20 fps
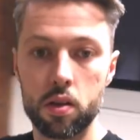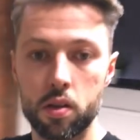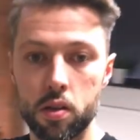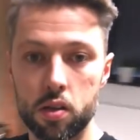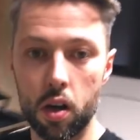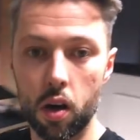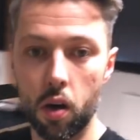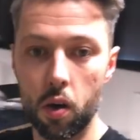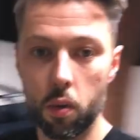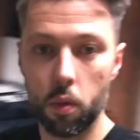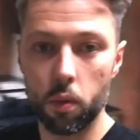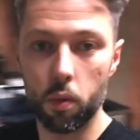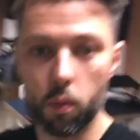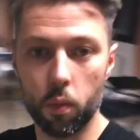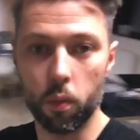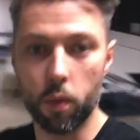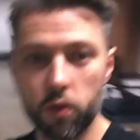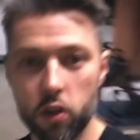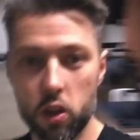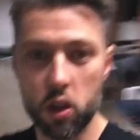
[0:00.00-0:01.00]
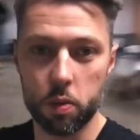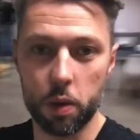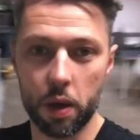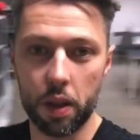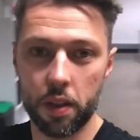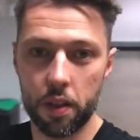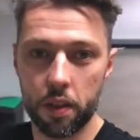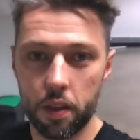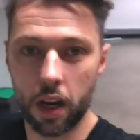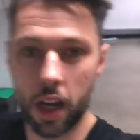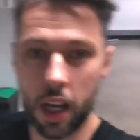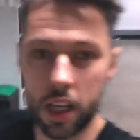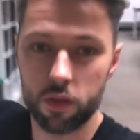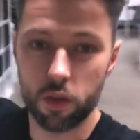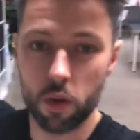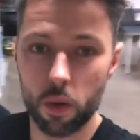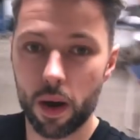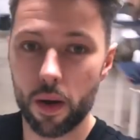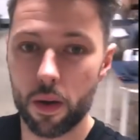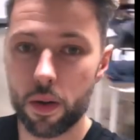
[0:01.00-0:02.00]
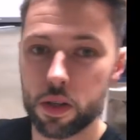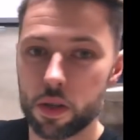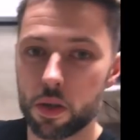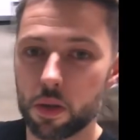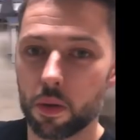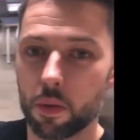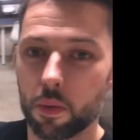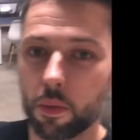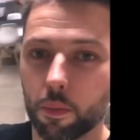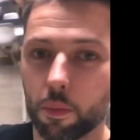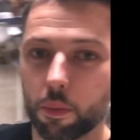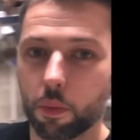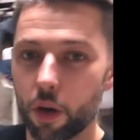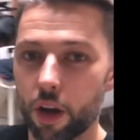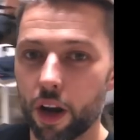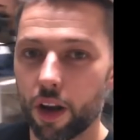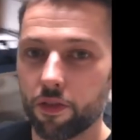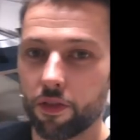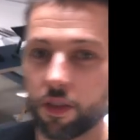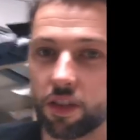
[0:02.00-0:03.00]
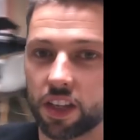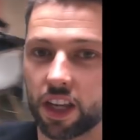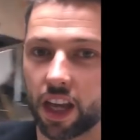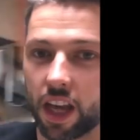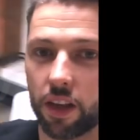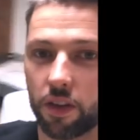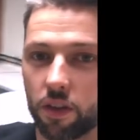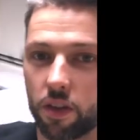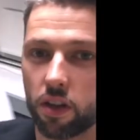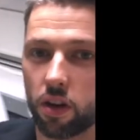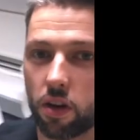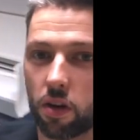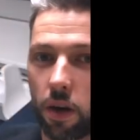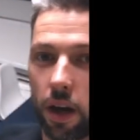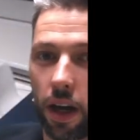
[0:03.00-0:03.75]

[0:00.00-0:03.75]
So we've just spent the last few hours putting everything together in the new